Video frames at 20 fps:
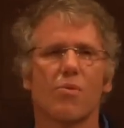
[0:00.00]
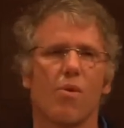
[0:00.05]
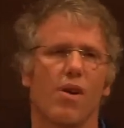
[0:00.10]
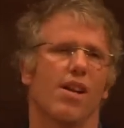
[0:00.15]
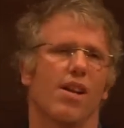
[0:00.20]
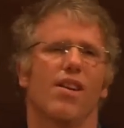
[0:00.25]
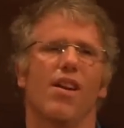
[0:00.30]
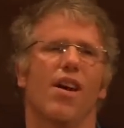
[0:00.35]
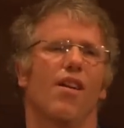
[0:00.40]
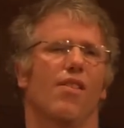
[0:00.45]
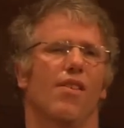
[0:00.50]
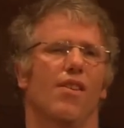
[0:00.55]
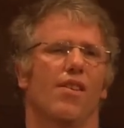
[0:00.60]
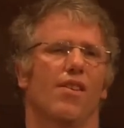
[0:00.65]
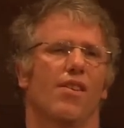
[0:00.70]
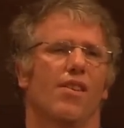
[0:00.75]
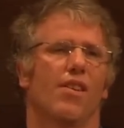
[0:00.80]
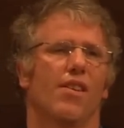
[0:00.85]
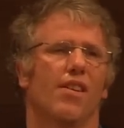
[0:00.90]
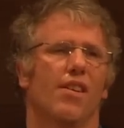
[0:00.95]
one
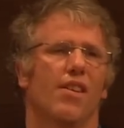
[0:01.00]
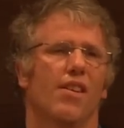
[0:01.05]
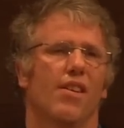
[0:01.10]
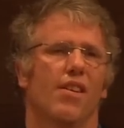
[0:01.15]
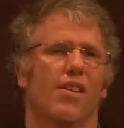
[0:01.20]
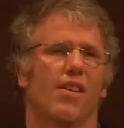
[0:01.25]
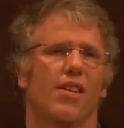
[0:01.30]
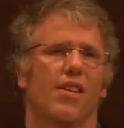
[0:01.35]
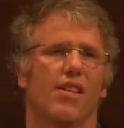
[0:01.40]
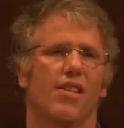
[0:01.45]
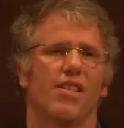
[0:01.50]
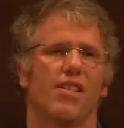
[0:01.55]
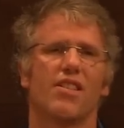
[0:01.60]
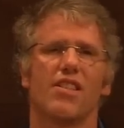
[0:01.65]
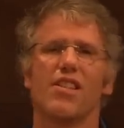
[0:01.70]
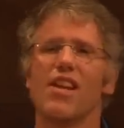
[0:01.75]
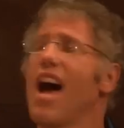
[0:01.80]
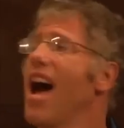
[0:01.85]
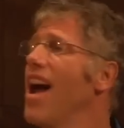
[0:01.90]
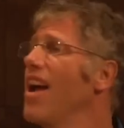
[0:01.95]
another,
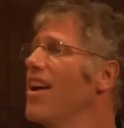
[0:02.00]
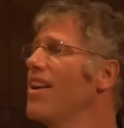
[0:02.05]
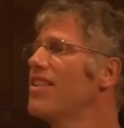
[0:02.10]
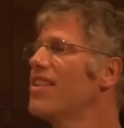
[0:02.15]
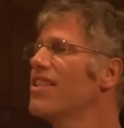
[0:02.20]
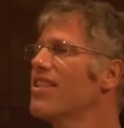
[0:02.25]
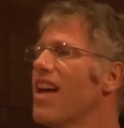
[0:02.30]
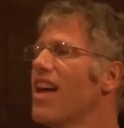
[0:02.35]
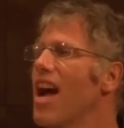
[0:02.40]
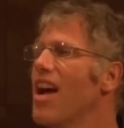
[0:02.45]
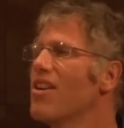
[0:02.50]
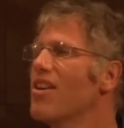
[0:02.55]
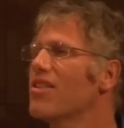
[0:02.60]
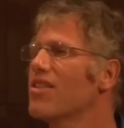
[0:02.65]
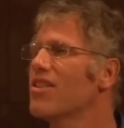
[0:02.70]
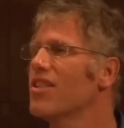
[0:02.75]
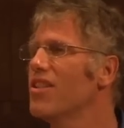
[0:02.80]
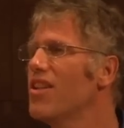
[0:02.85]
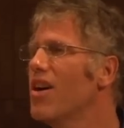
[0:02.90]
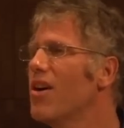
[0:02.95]

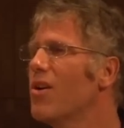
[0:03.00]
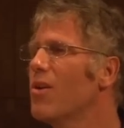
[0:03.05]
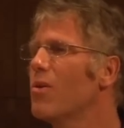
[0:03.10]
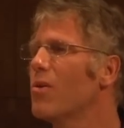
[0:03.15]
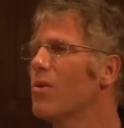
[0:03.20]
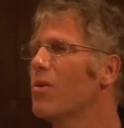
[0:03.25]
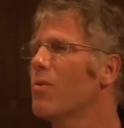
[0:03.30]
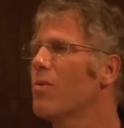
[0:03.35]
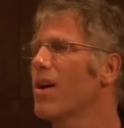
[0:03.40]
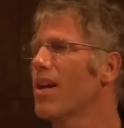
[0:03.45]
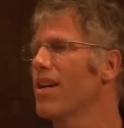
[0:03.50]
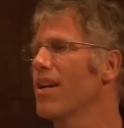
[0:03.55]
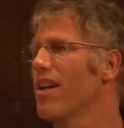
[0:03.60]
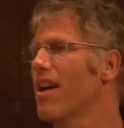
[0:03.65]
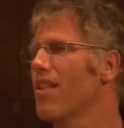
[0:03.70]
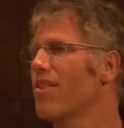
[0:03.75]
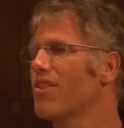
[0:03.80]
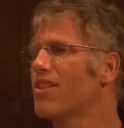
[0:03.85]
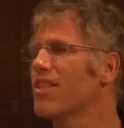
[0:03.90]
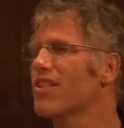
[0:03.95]
desires to know one
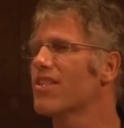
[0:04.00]
another,